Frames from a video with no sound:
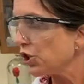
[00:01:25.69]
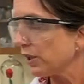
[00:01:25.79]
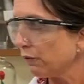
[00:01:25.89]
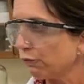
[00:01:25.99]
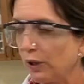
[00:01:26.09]
at
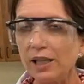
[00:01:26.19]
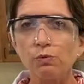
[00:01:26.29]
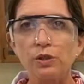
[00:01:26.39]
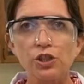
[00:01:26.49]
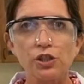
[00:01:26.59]
the front,
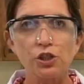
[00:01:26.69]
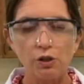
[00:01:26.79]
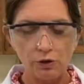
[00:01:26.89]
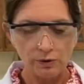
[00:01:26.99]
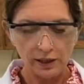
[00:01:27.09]
which I'll show
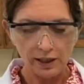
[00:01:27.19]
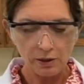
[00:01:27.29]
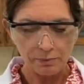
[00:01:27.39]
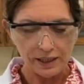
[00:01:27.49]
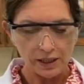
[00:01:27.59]
you in a
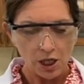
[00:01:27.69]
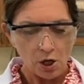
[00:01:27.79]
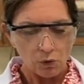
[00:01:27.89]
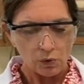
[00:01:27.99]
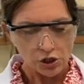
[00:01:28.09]
little bit,
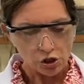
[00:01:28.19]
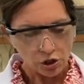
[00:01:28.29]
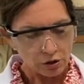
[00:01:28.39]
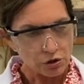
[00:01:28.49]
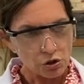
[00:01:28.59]
which
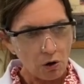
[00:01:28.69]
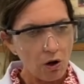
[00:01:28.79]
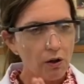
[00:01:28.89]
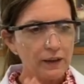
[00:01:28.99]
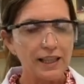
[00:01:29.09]
turns
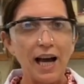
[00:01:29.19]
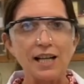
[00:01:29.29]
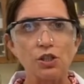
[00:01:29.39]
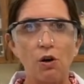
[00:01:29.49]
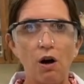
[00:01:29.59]
all the
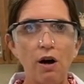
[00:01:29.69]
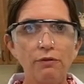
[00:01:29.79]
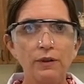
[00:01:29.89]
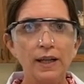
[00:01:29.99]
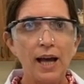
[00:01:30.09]
gas
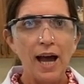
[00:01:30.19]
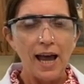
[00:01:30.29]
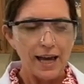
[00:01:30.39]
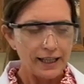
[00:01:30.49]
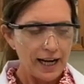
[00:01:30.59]
off.
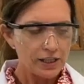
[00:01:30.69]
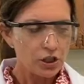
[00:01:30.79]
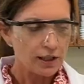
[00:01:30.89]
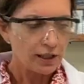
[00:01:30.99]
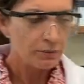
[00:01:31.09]
And
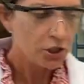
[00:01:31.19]
actually, let me